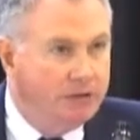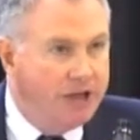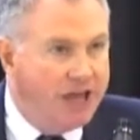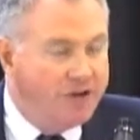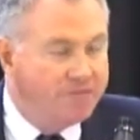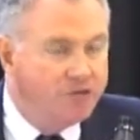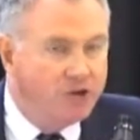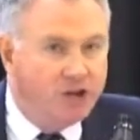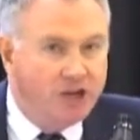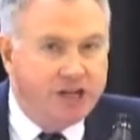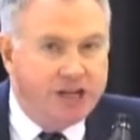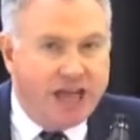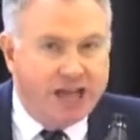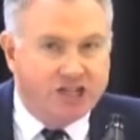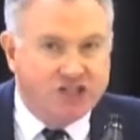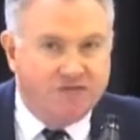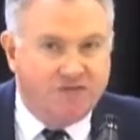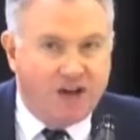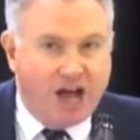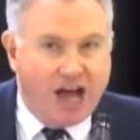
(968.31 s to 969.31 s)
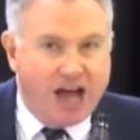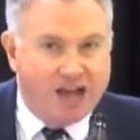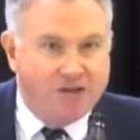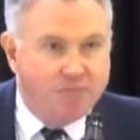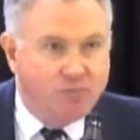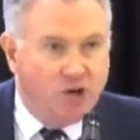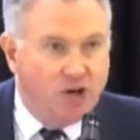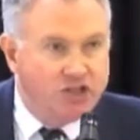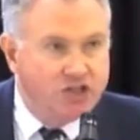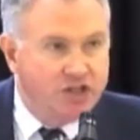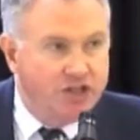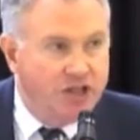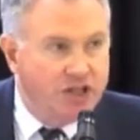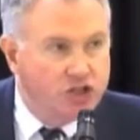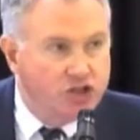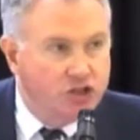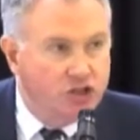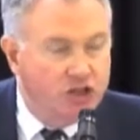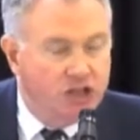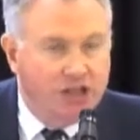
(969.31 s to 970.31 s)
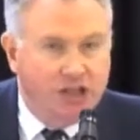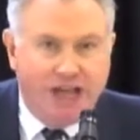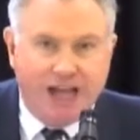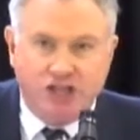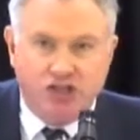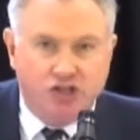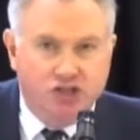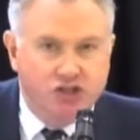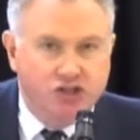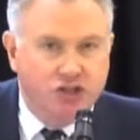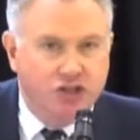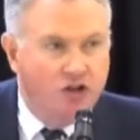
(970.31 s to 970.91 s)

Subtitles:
And for the next 5 presidential elections,